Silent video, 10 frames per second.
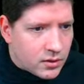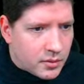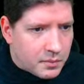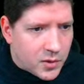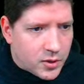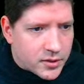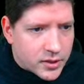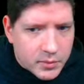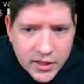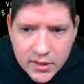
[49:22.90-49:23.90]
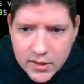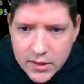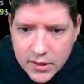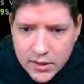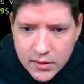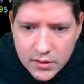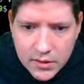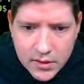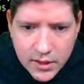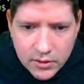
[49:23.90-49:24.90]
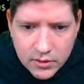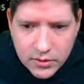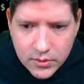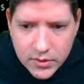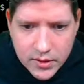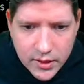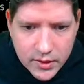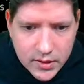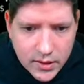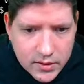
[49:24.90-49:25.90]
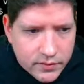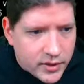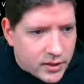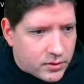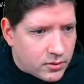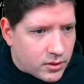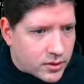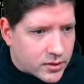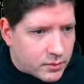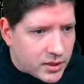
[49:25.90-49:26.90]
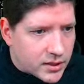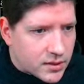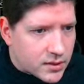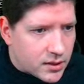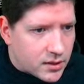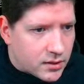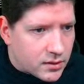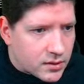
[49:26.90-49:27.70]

also makes sense. Cannot use this as a value also makes sense.